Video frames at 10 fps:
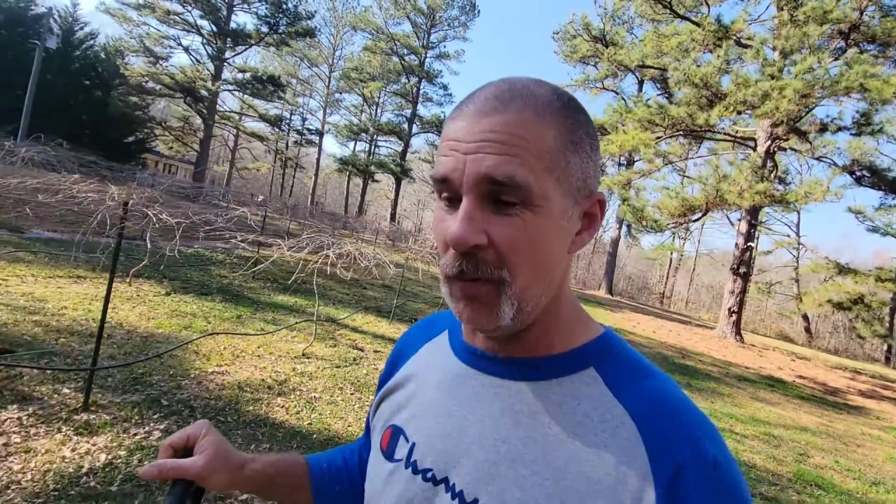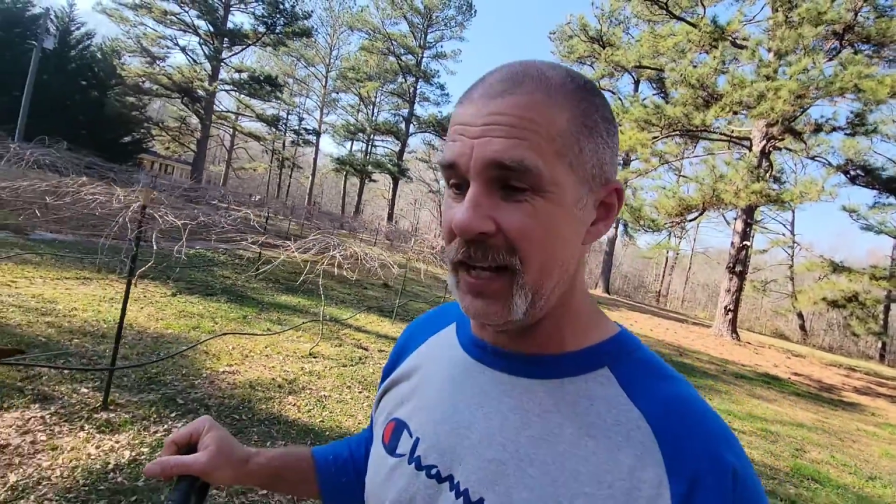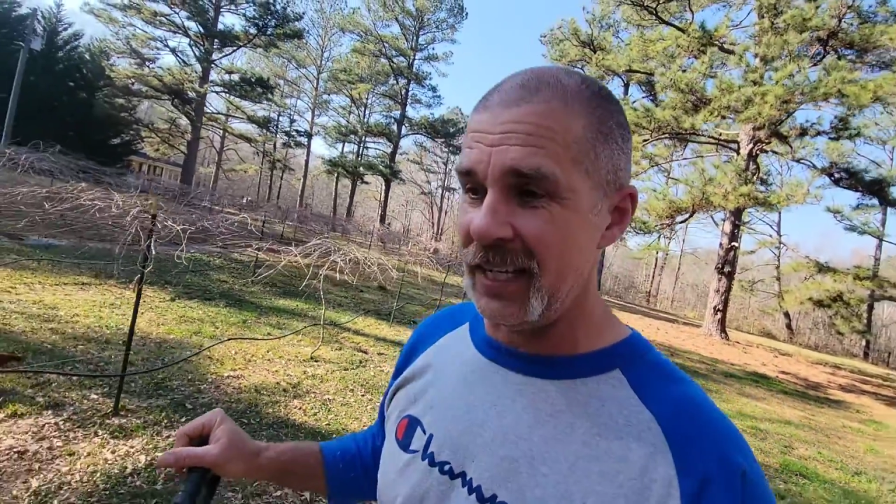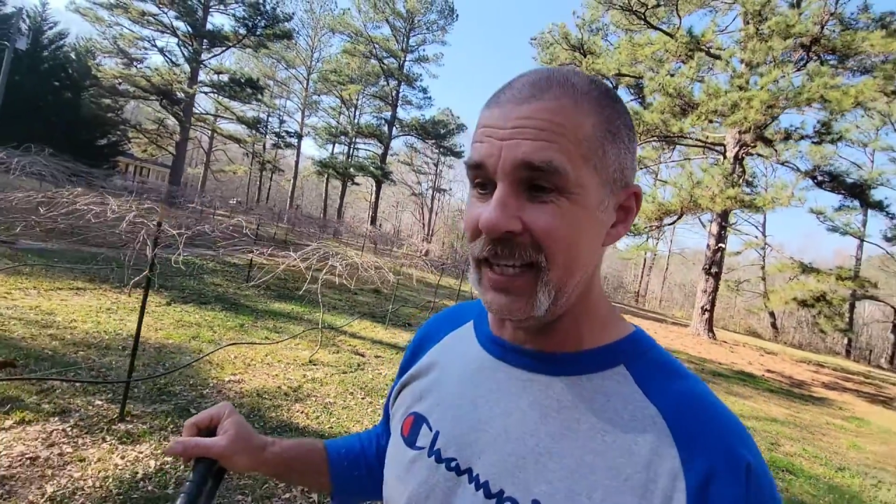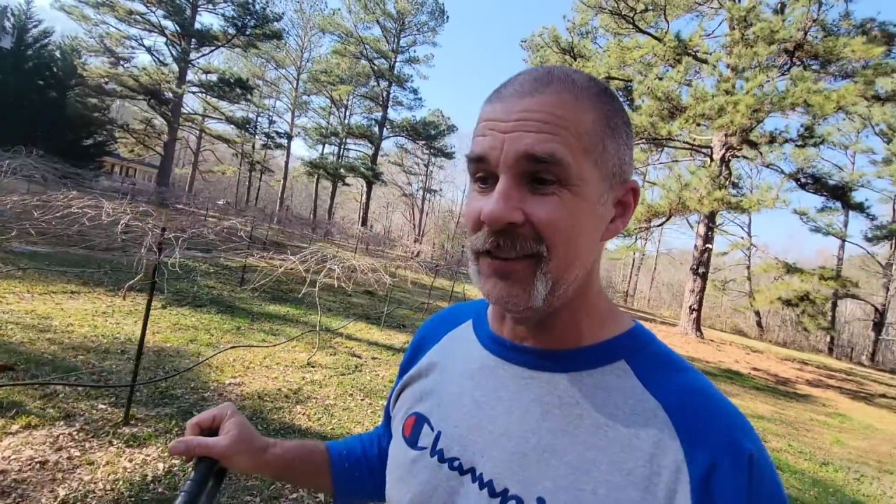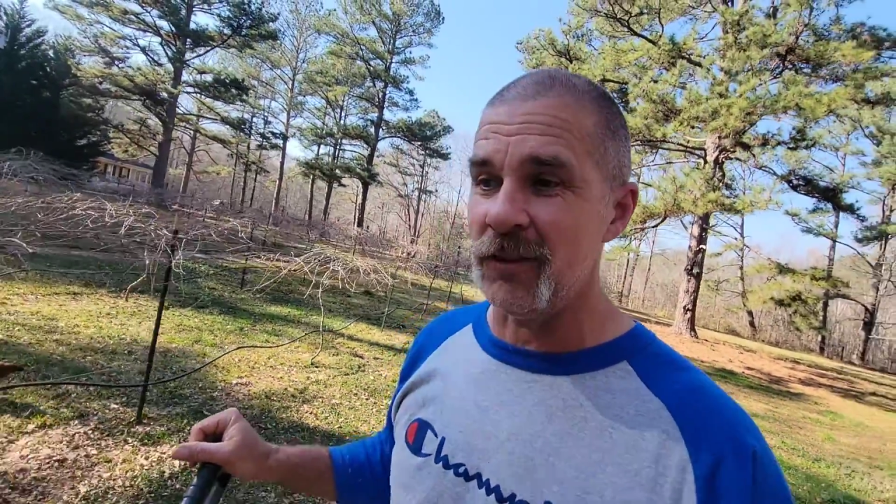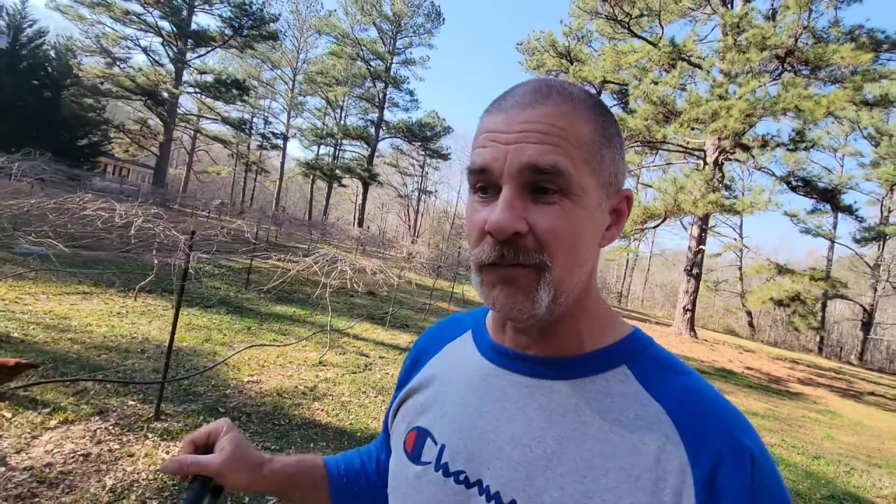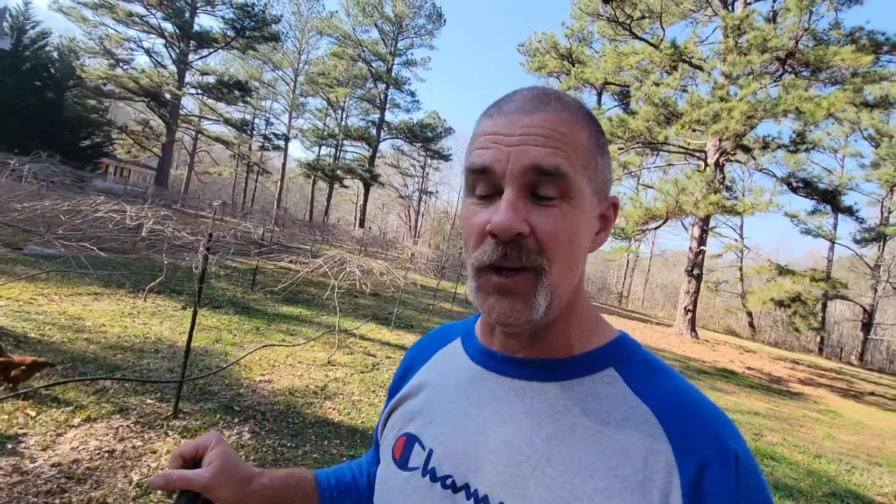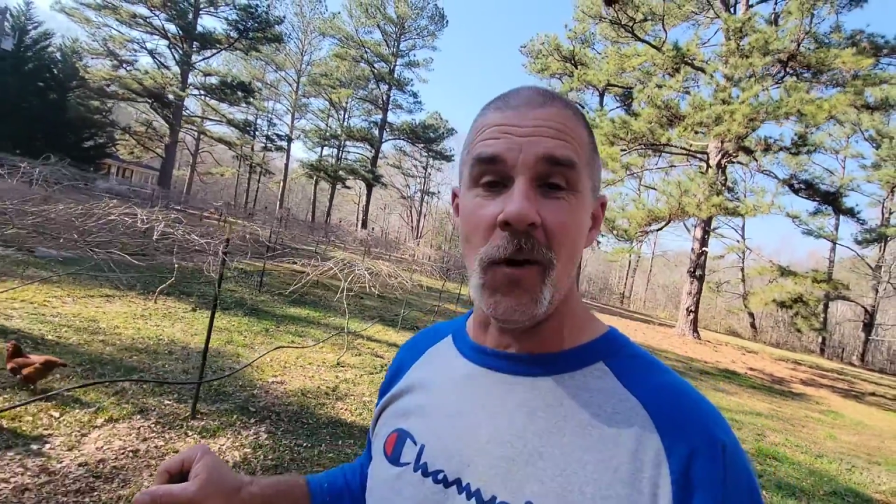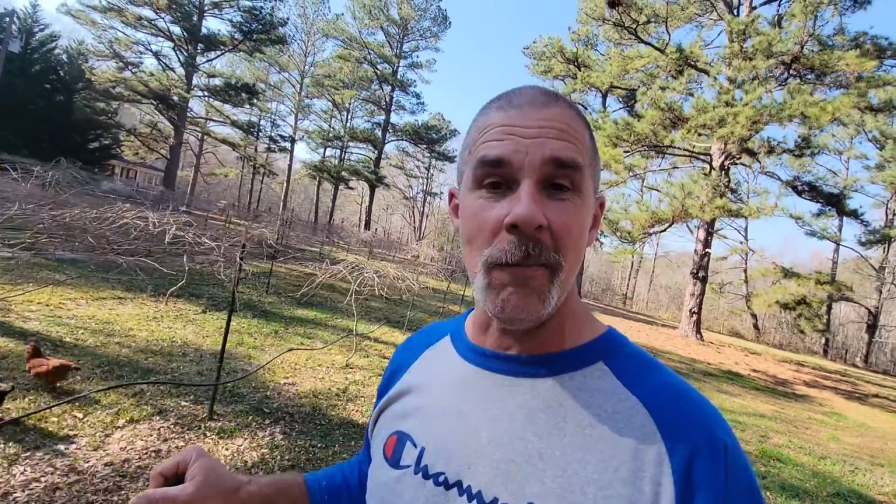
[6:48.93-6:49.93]
weight I can. So
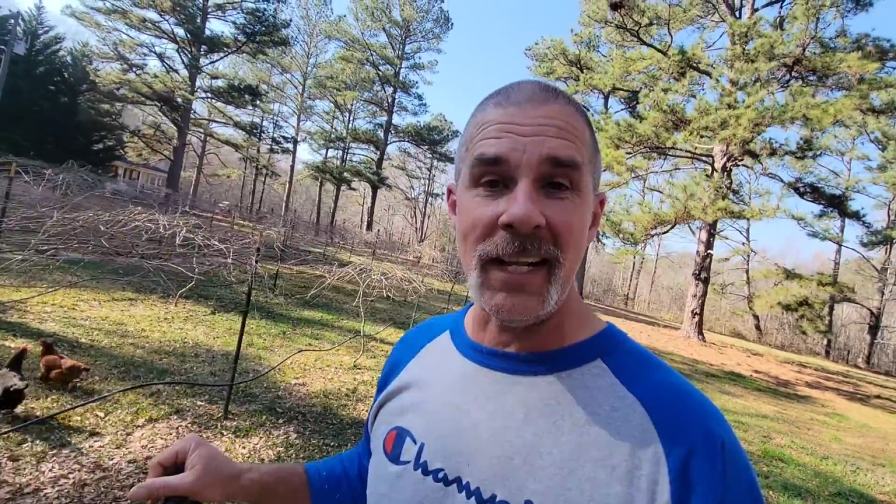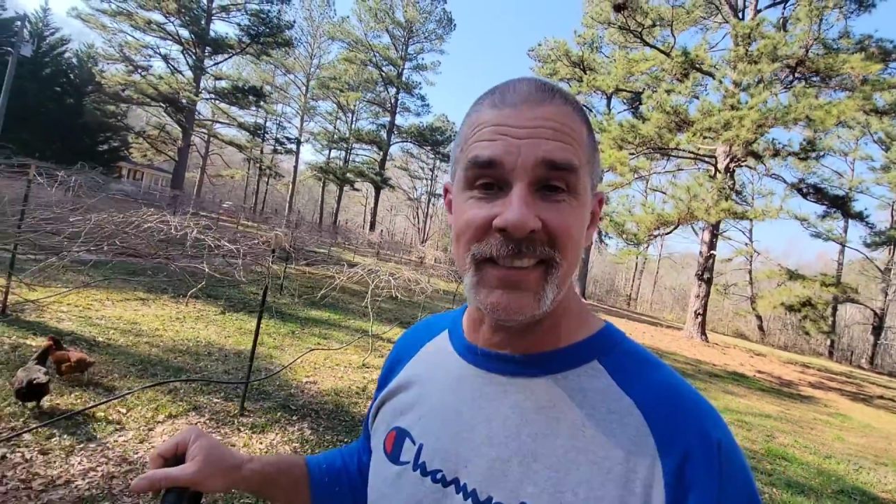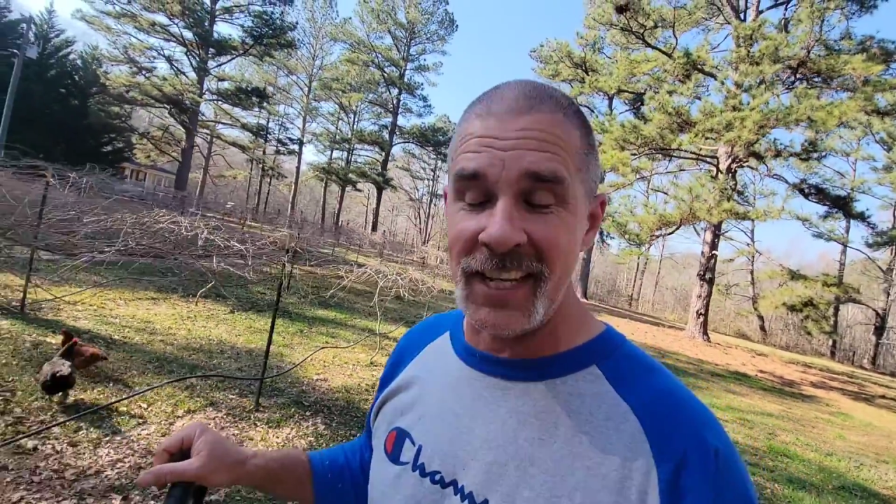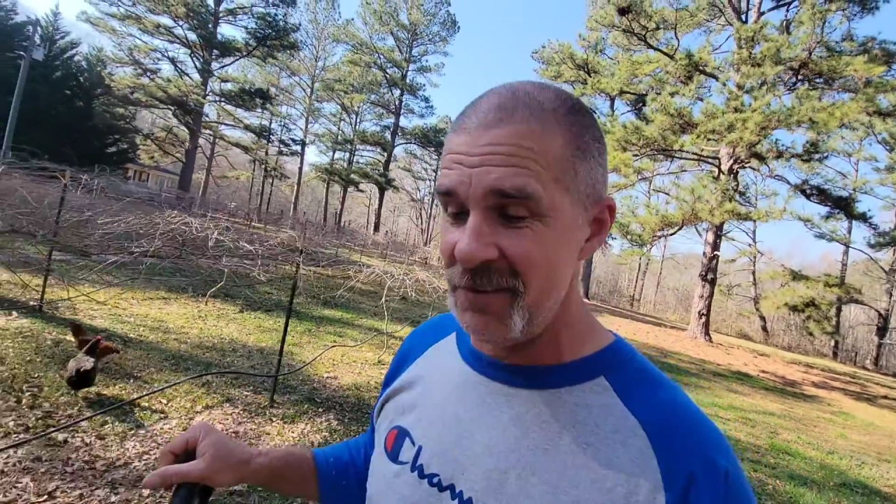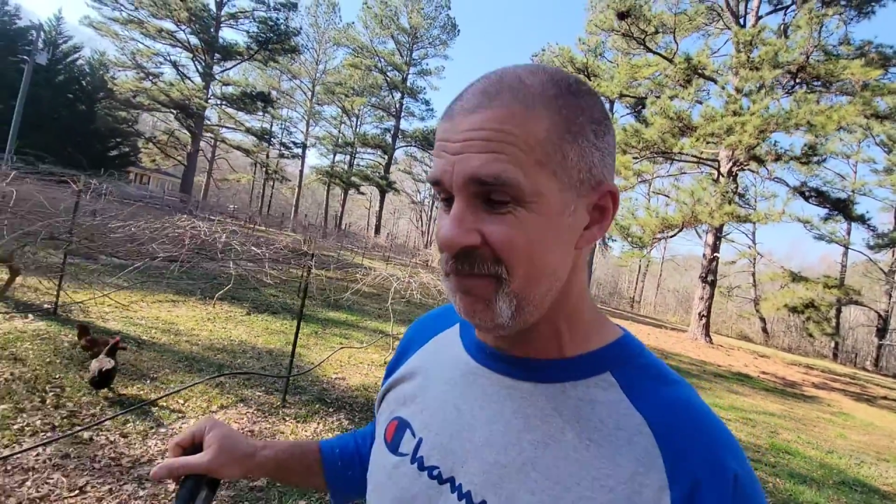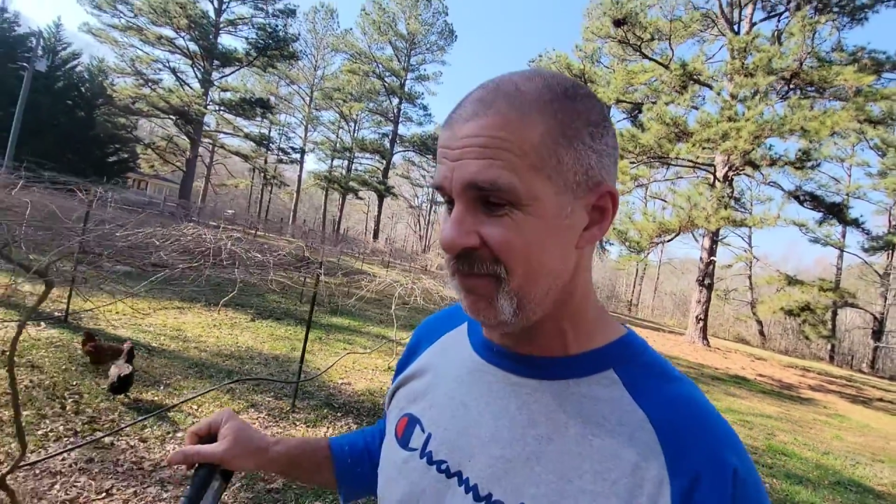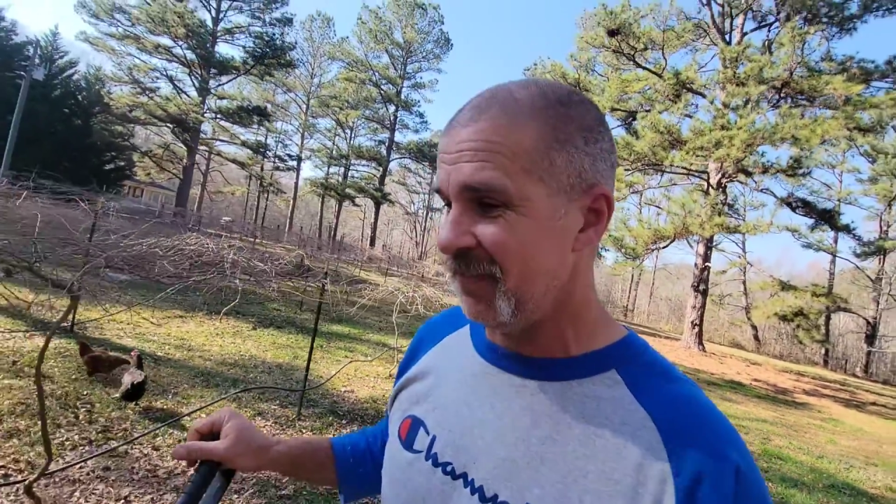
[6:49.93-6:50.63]
if you're on my team,